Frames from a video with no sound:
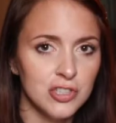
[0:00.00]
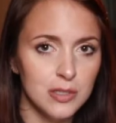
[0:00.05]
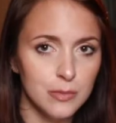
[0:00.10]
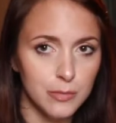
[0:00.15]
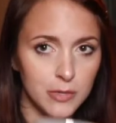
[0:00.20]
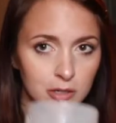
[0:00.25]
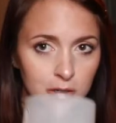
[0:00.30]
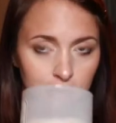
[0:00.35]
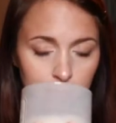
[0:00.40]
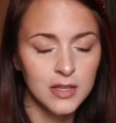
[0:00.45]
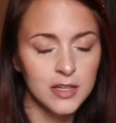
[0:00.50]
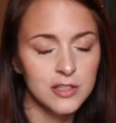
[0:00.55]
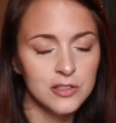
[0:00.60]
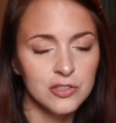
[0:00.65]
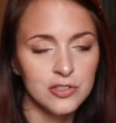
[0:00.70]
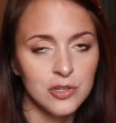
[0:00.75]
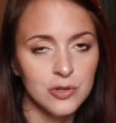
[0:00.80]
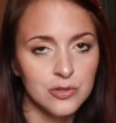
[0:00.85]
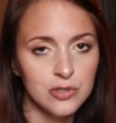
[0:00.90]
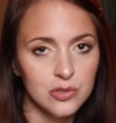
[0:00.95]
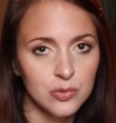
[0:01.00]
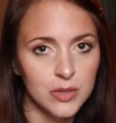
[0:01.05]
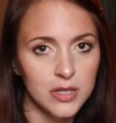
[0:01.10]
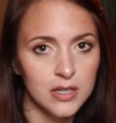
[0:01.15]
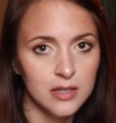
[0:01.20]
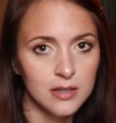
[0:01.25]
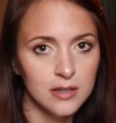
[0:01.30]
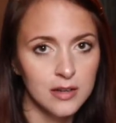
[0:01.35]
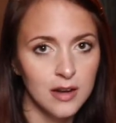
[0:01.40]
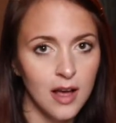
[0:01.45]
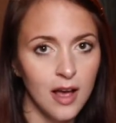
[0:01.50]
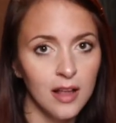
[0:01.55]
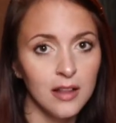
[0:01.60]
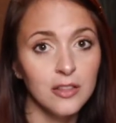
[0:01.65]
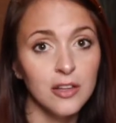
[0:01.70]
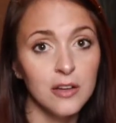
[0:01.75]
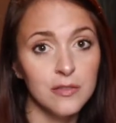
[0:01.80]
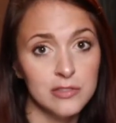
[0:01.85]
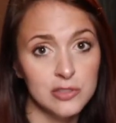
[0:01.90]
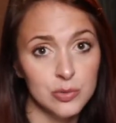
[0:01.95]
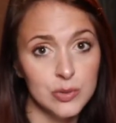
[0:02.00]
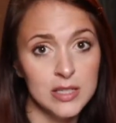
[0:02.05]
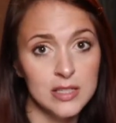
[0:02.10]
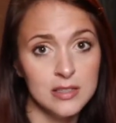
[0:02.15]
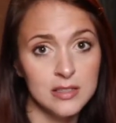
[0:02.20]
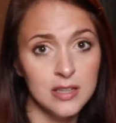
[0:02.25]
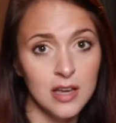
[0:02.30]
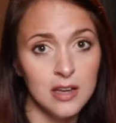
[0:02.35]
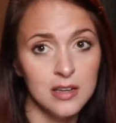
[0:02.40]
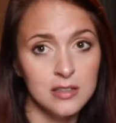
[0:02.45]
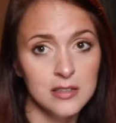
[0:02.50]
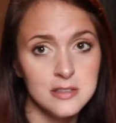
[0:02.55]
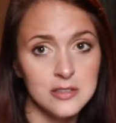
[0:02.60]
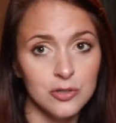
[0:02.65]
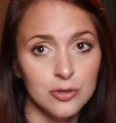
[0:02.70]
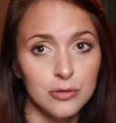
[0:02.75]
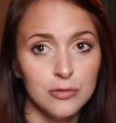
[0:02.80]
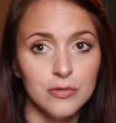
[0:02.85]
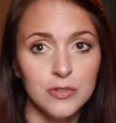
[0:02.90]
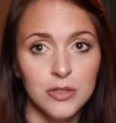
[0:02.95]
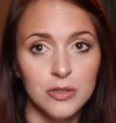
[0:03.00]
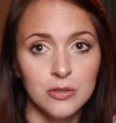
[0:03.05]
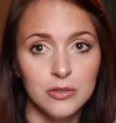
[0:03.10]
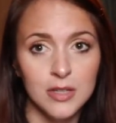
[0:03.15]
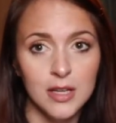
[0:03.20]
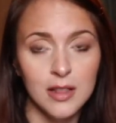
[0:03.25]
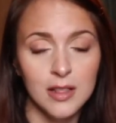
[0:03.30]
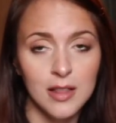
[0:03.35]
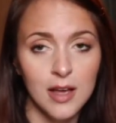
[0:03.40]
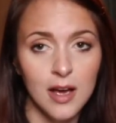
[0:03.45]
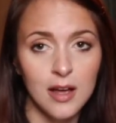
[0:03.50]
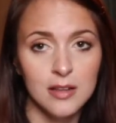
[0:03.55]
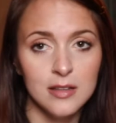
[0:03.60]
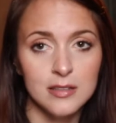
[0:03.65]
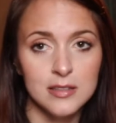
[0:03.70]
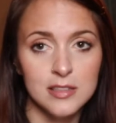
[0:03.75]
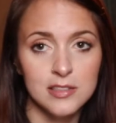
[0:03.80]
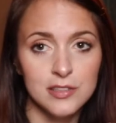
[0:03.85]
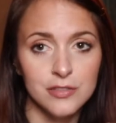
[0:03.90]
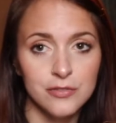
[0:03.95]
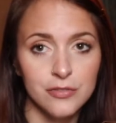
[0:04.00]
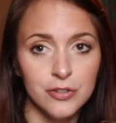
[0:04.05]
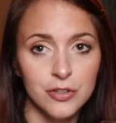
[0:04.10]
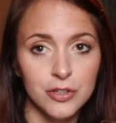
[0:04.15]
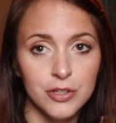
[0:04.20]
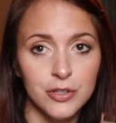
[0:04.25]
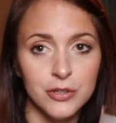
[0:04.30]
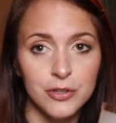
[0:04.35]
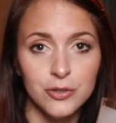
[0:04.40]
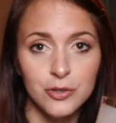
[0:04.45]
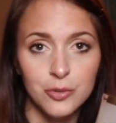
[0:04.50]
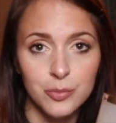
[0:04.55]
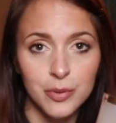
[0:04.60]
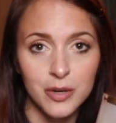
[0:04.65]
steamed milk. It's so sweet. I love sweet scents, so if you don't like that, this isn't for you,